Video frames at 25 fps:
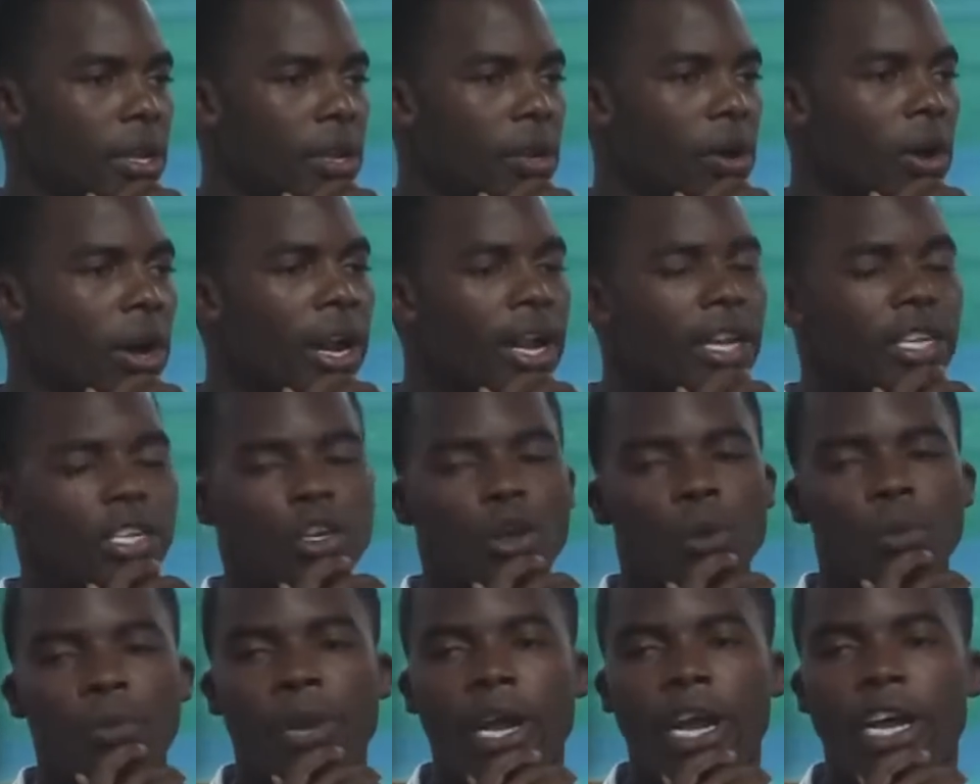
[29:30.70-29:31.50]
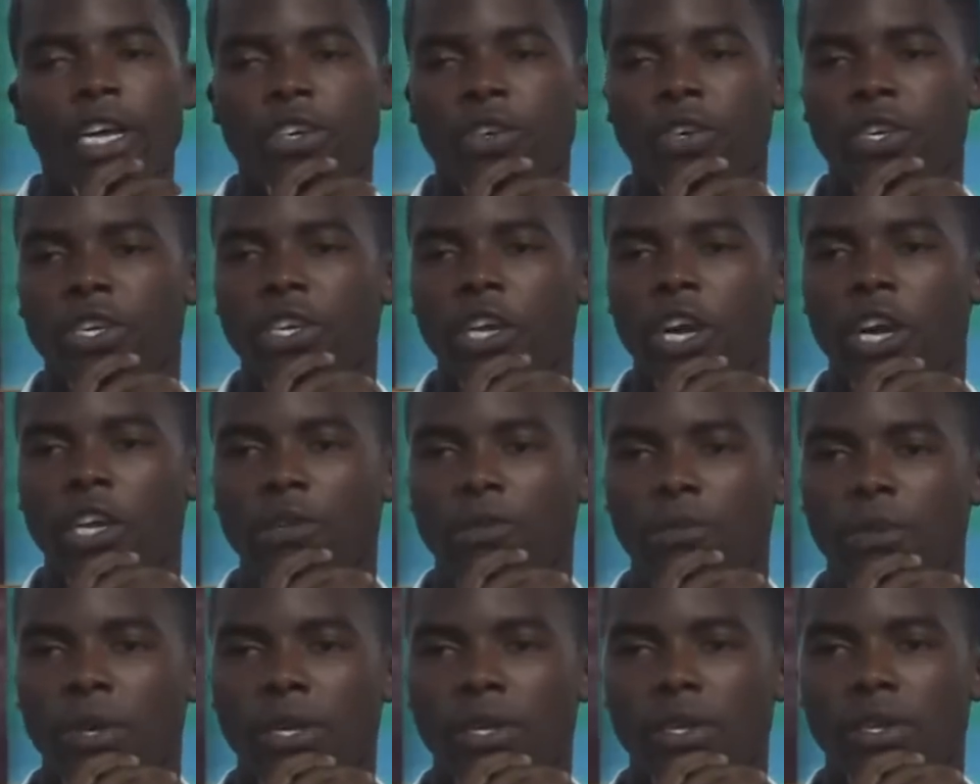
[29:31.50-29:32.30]
God has no pleasure in
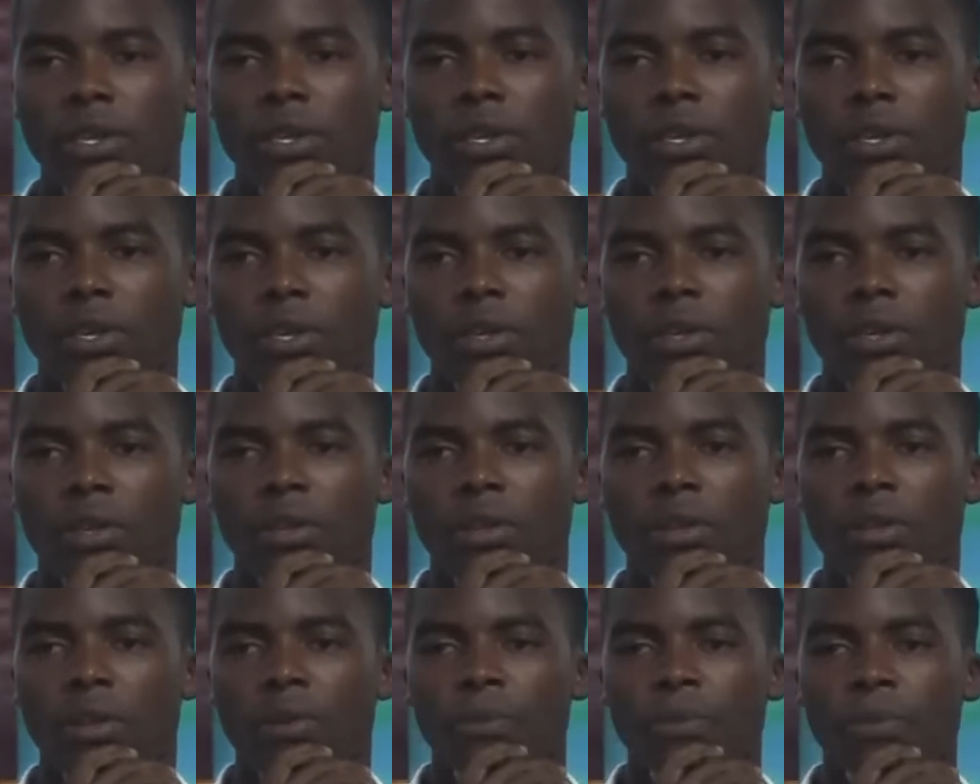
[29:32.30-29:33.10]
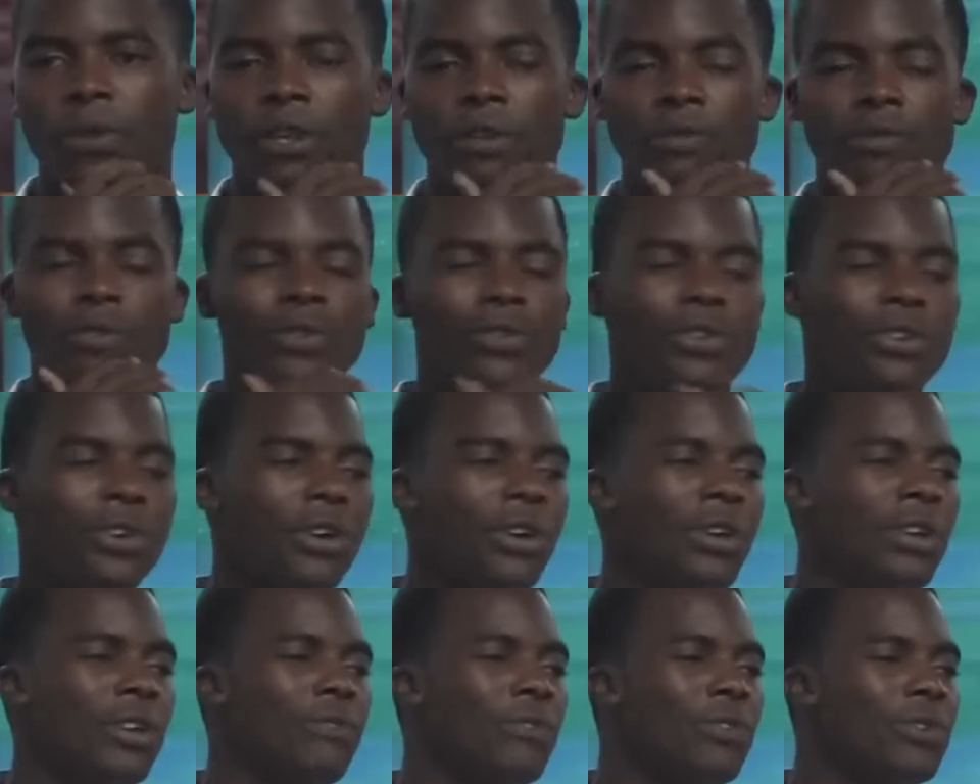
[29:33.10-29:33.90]
judgment. But if you,
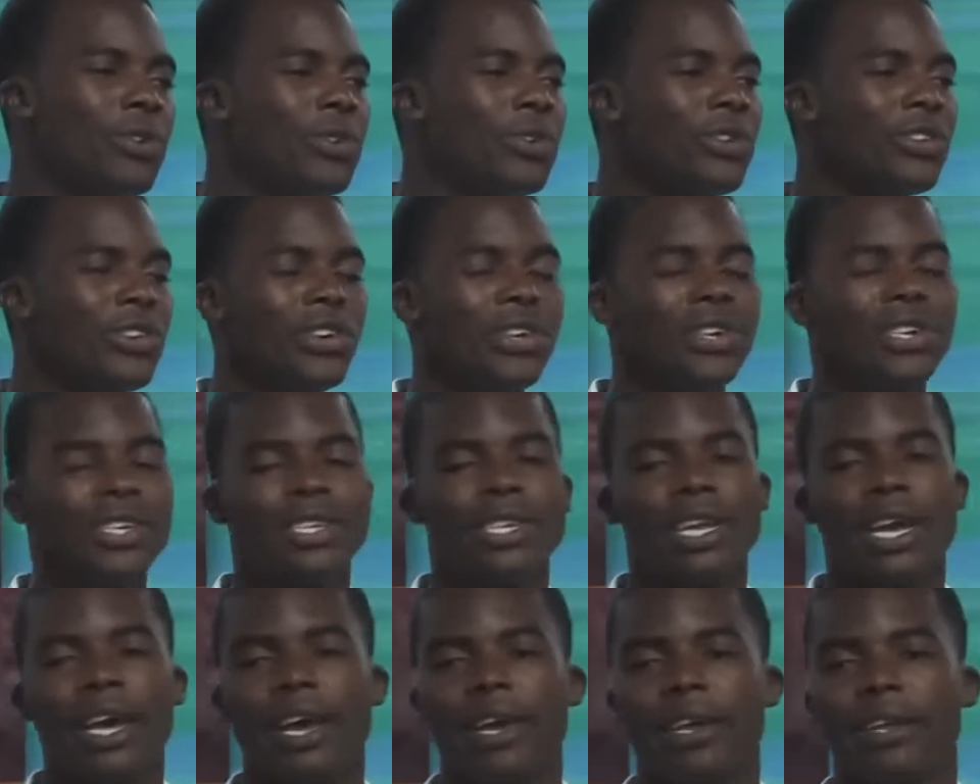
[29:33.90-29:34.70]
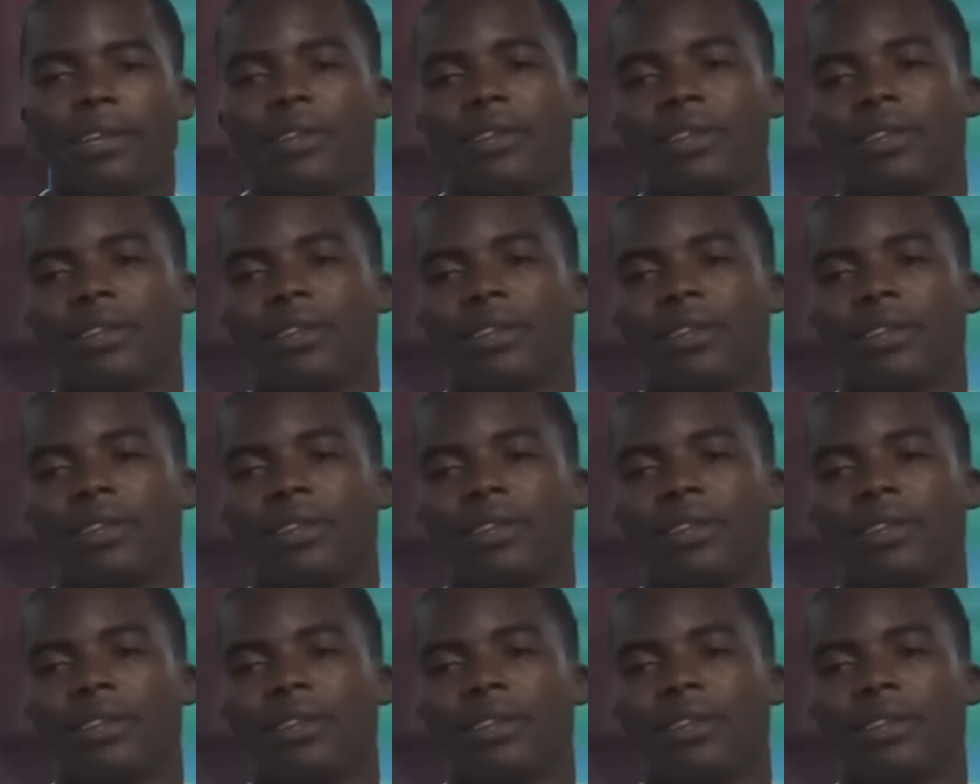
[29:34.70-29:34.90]
turn, if you don't turn aside,